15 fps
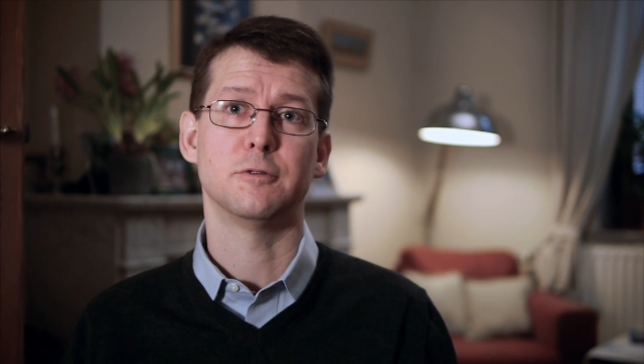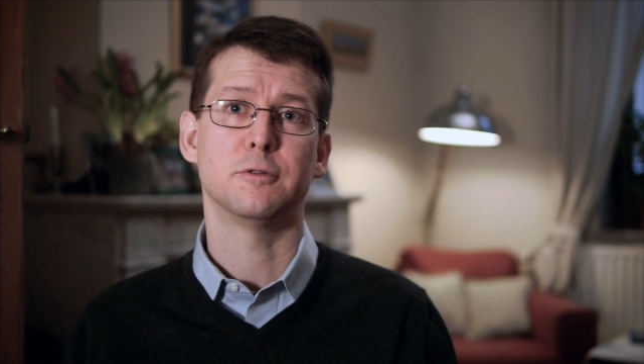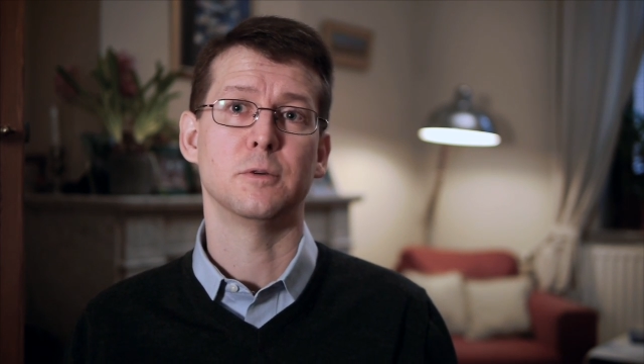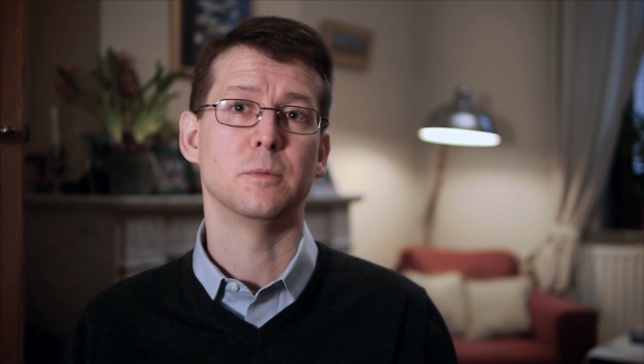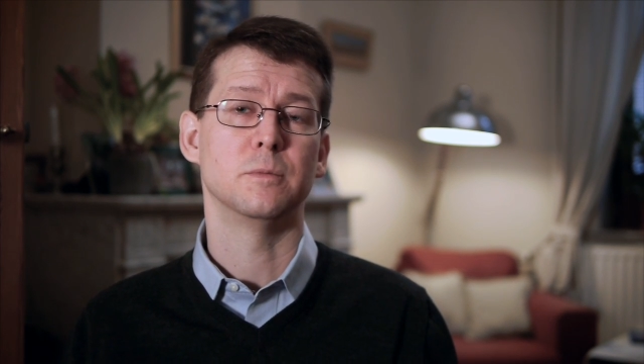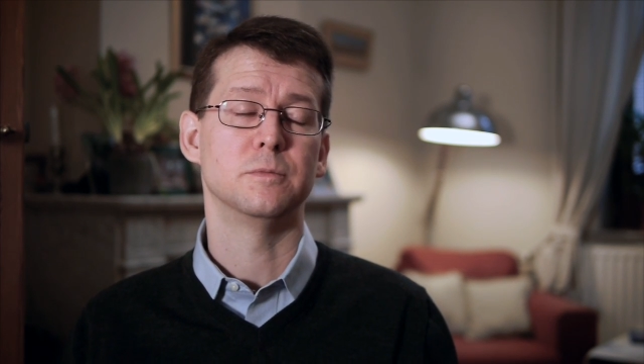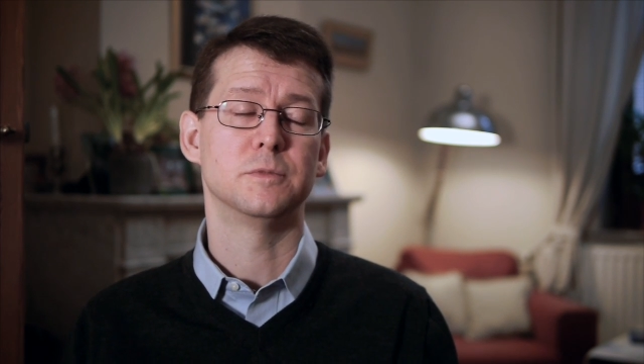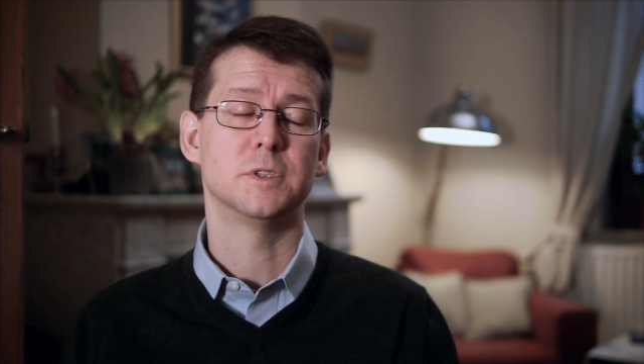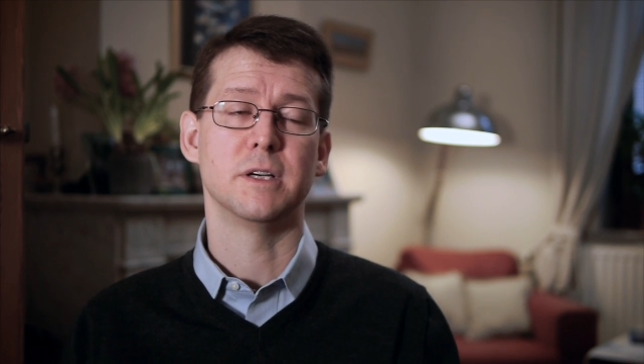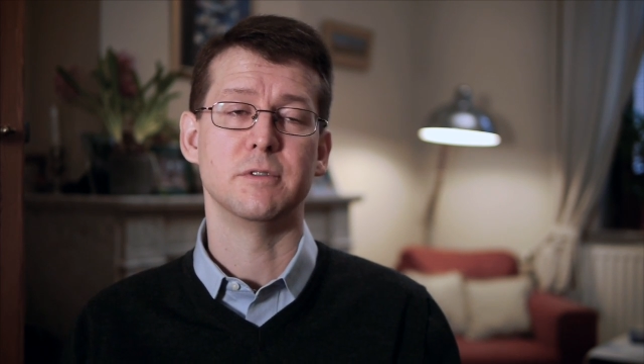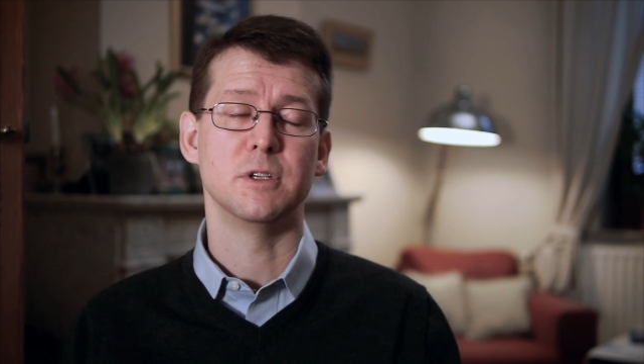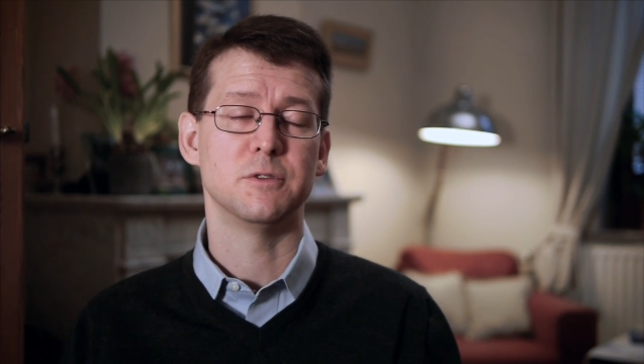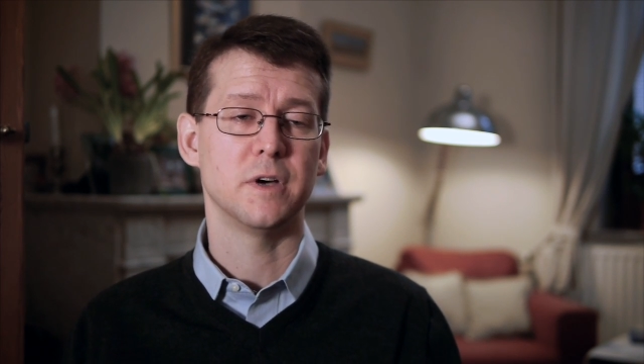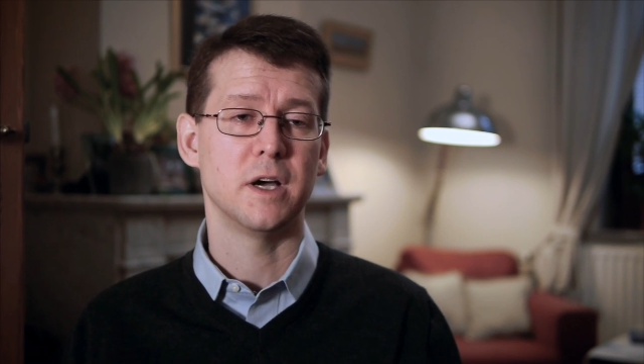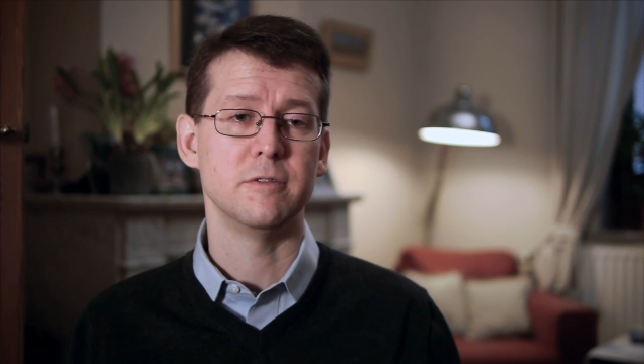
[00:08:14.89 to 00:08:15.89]
for
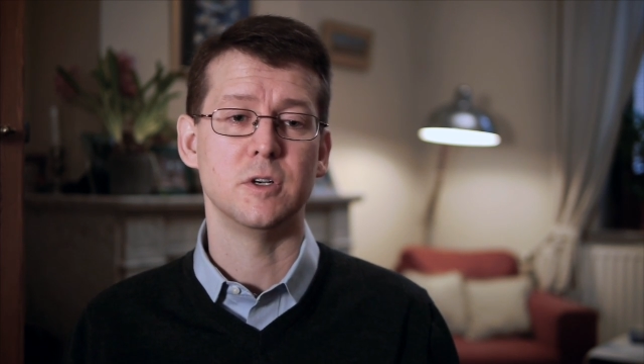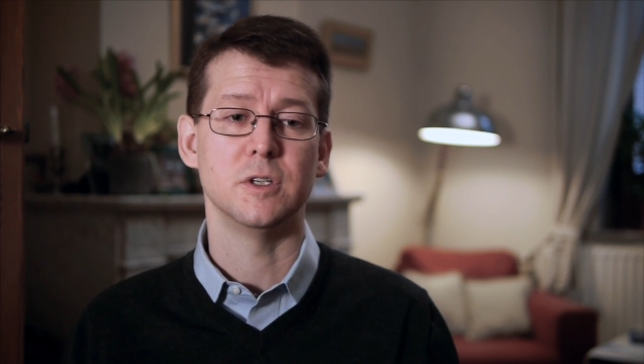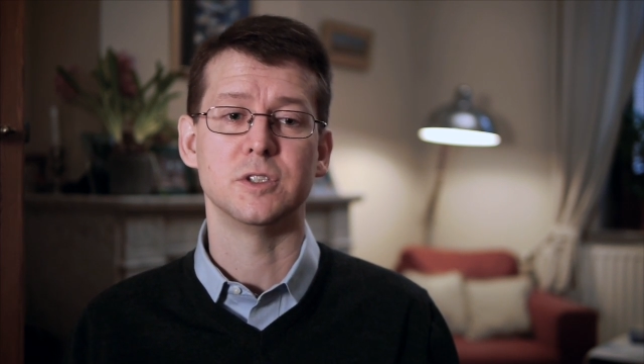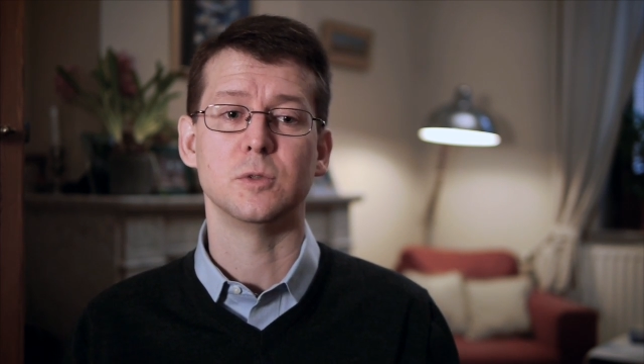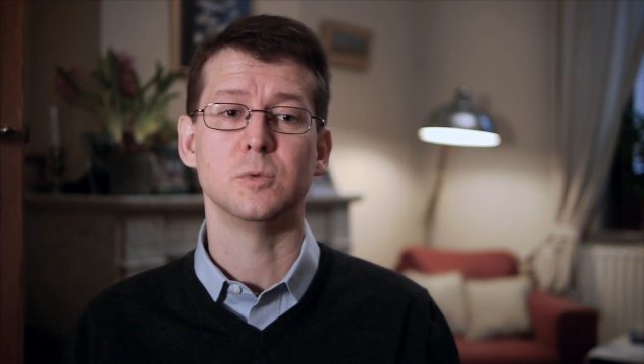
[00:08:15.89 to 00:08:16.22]
75 years.